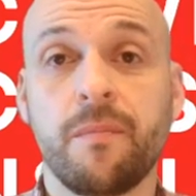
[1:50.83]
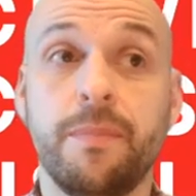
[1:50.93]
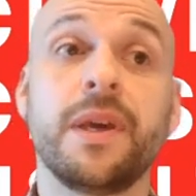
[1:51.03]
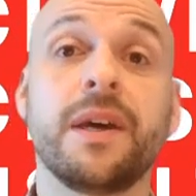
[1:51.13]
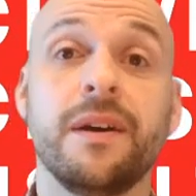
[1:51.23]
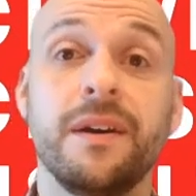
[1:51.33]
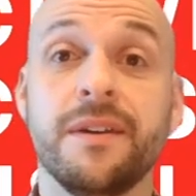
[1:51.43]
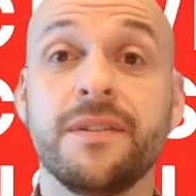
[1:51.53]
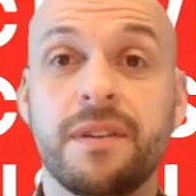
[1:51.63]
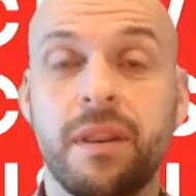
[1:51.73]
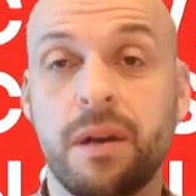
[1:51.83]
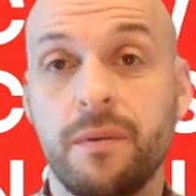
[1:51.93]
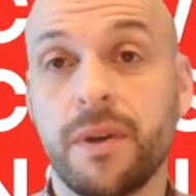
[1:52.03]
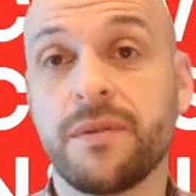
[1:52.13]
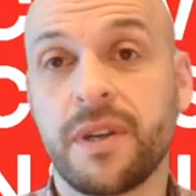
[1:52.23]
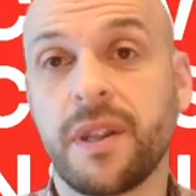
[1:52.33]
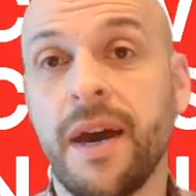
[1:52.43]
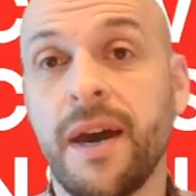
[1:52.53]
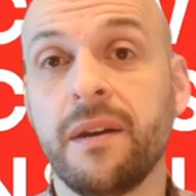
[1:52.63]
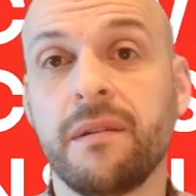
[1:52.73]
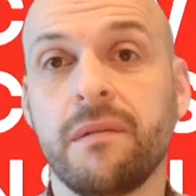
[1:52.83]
because they were using that